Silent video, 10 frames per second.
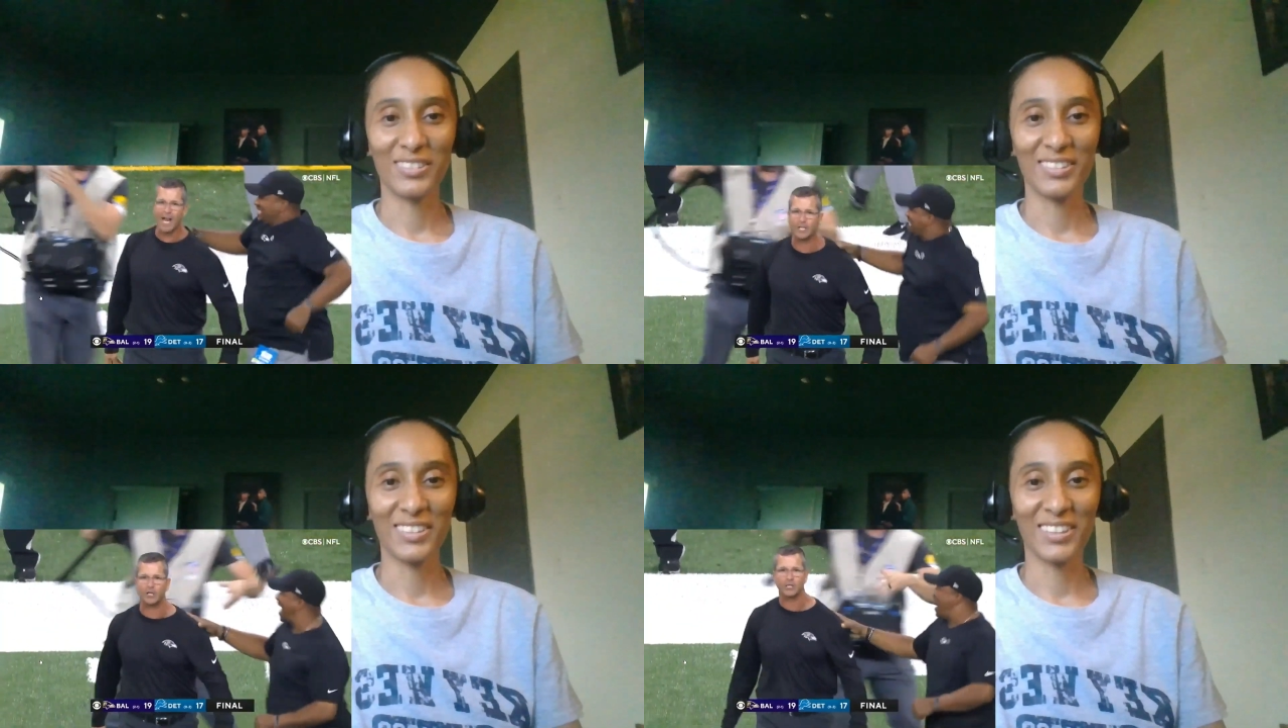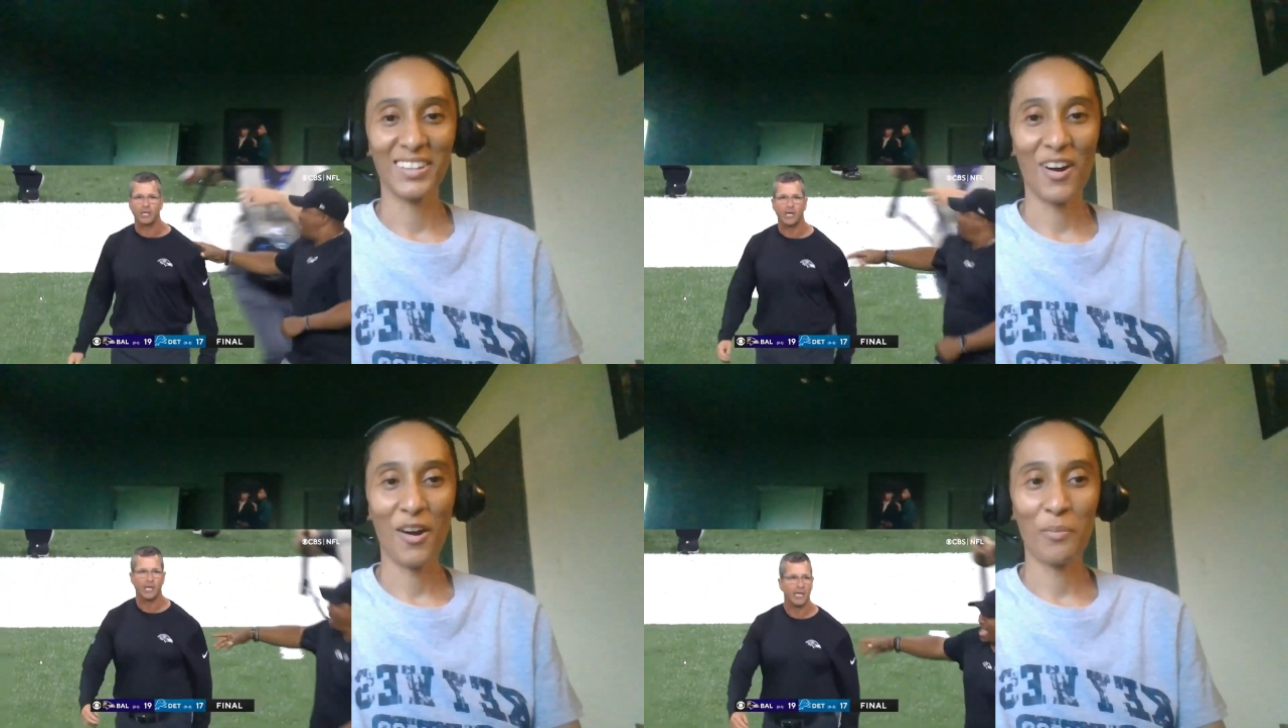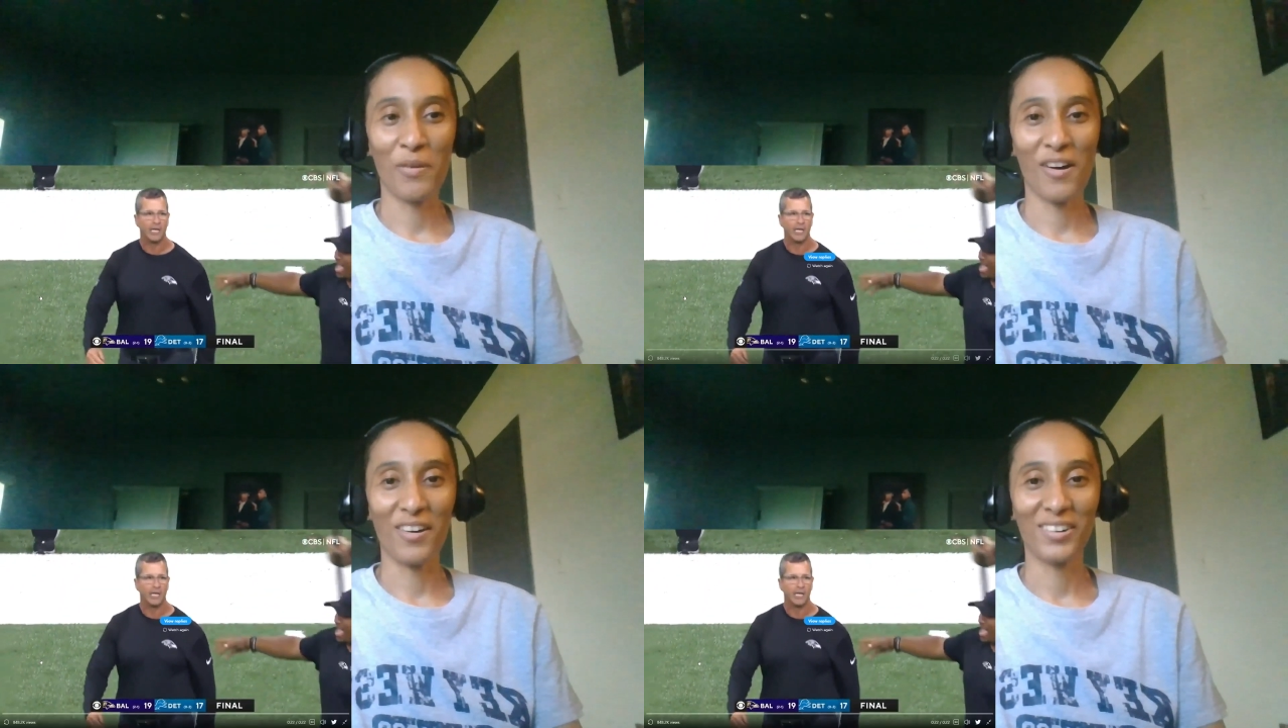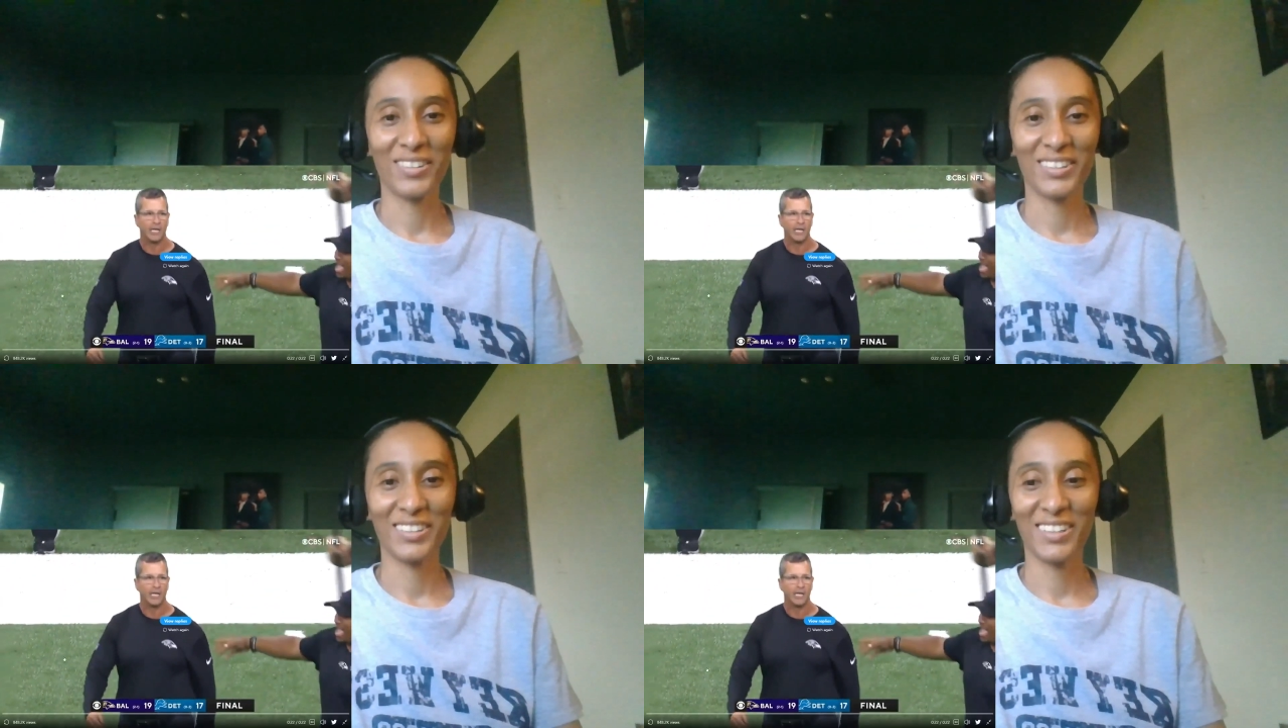Look at Harbaugh.
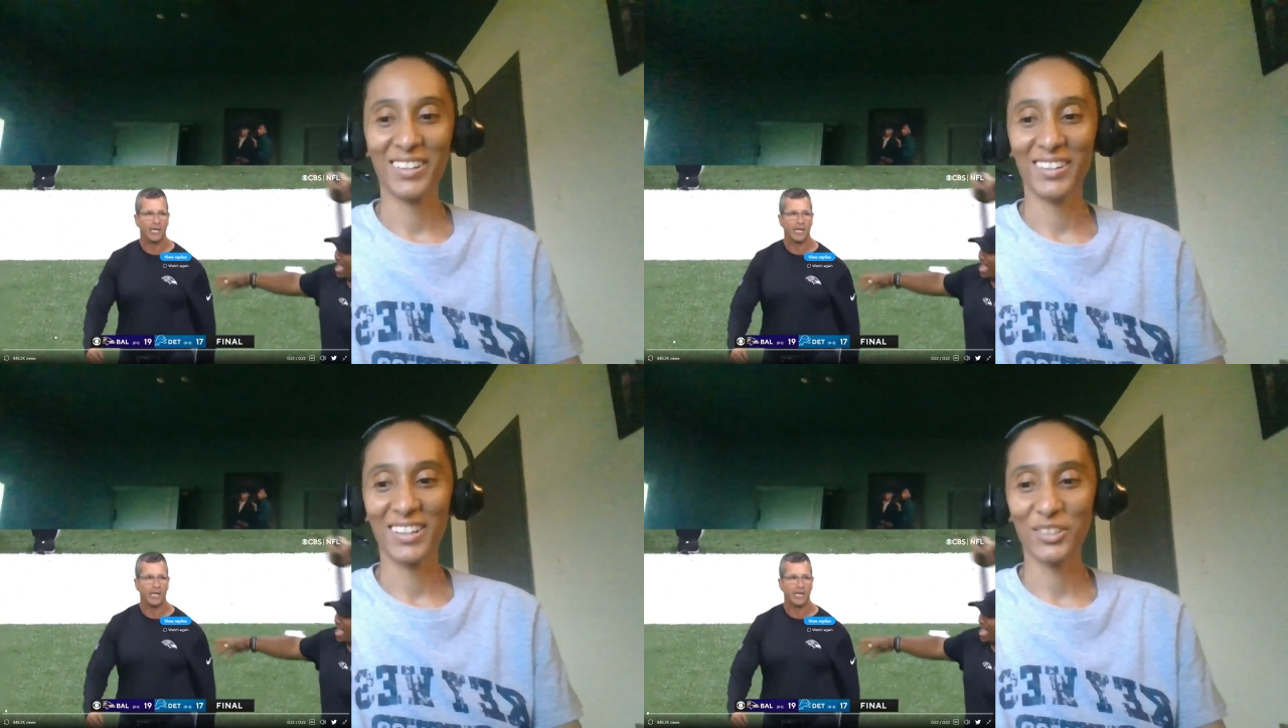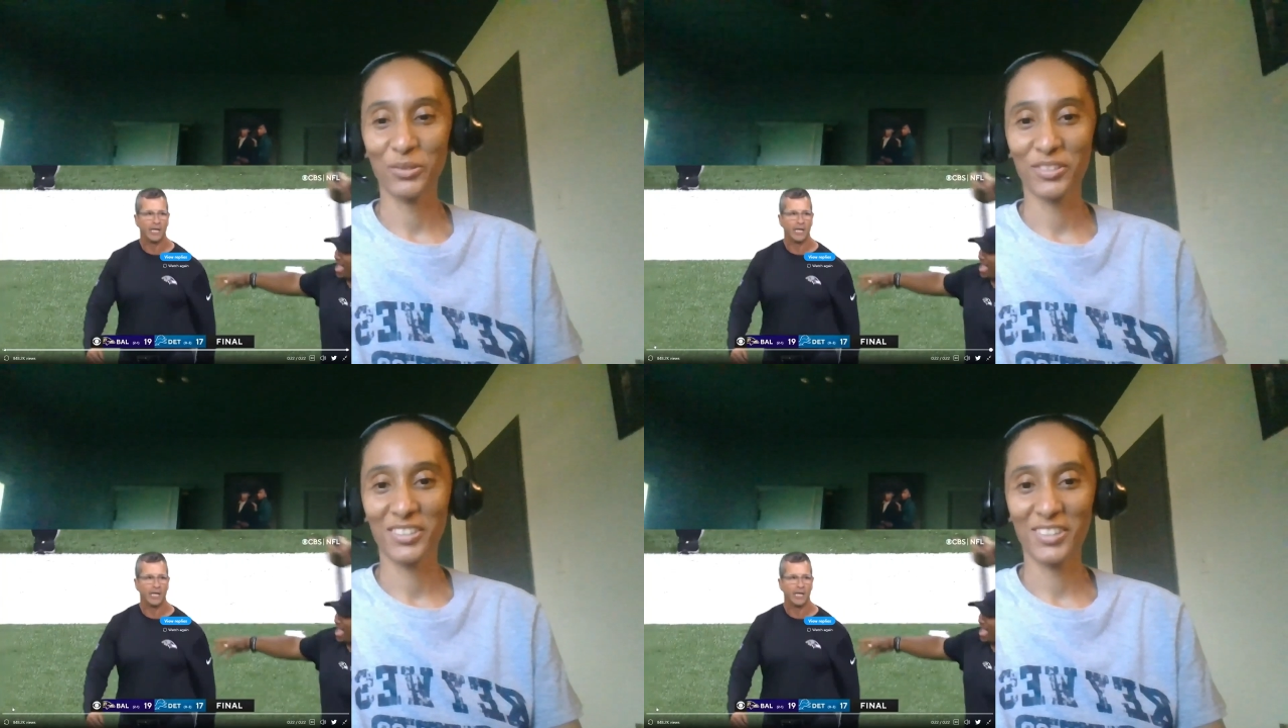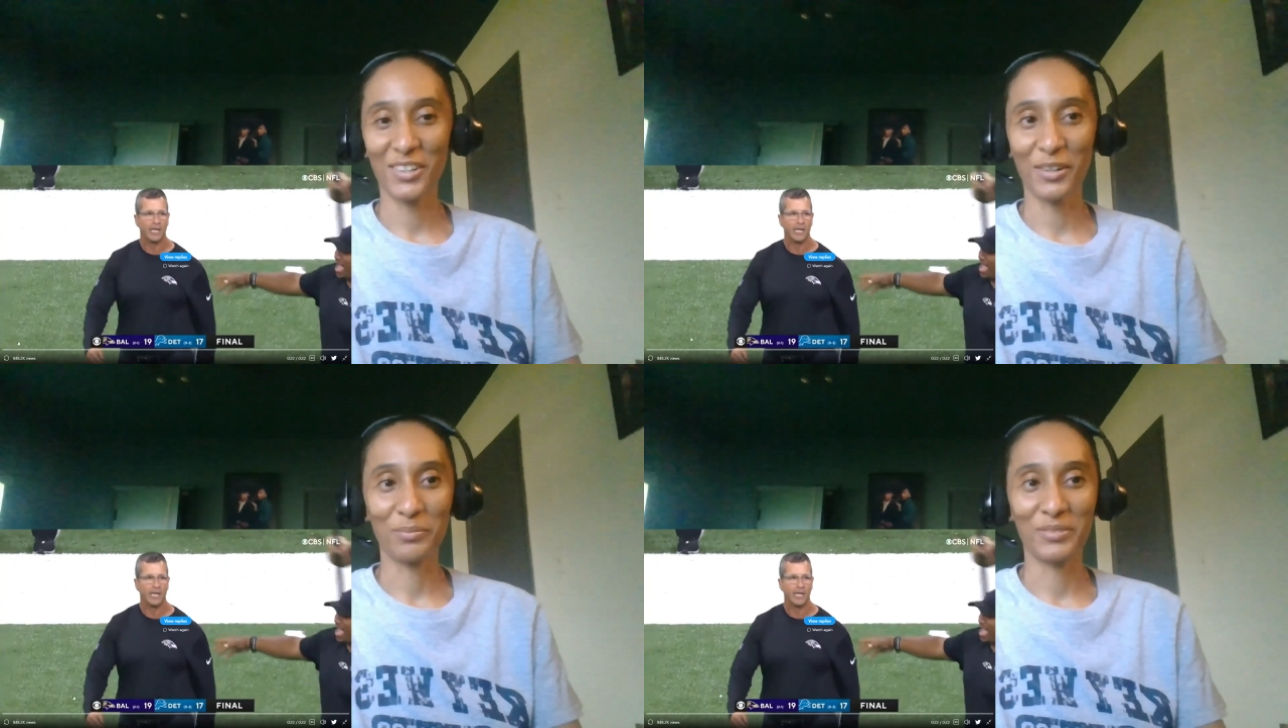Yeah, that's what's up.